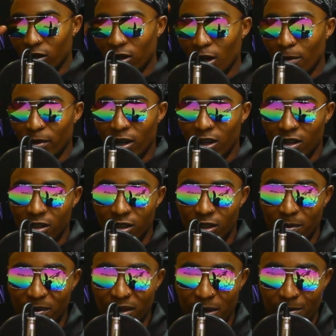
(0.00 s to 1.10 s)
coming out in
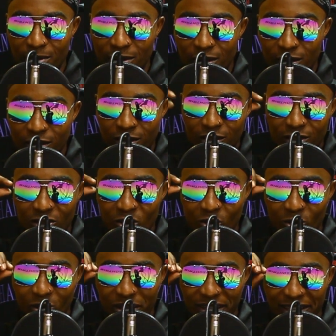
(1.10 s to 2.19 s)
September. You
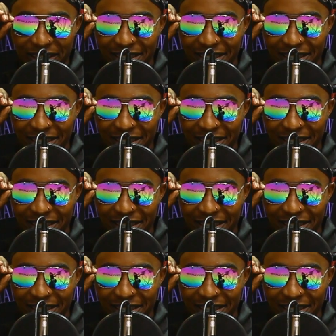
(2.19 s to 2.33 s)
know what it